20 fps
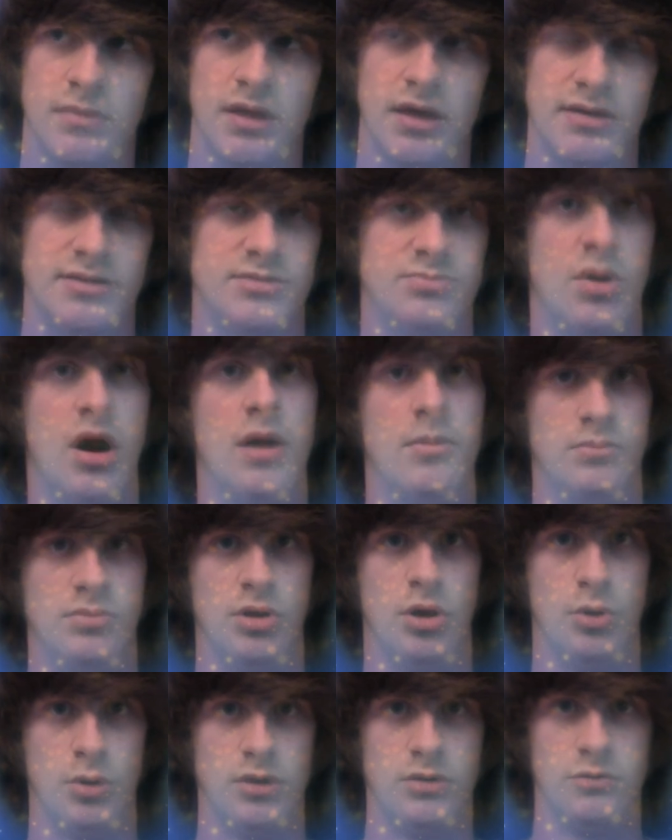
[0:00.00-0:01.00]
it's
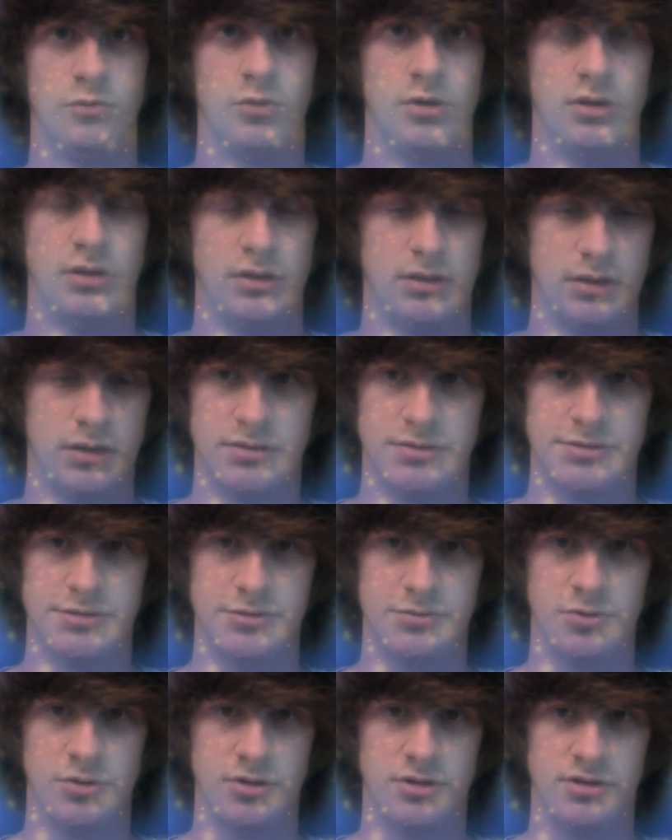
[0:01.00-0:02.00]
mind-blowing really
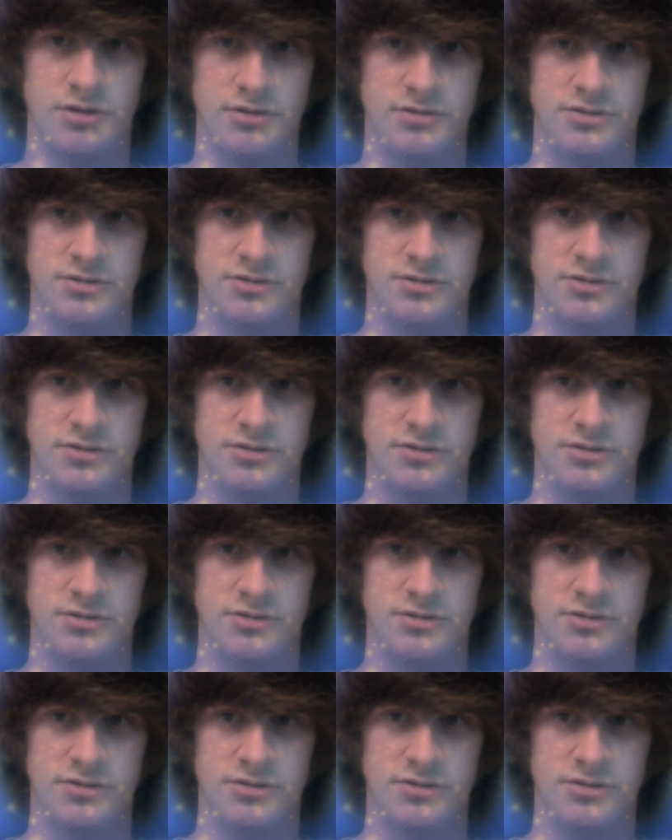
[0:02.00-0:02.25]
to really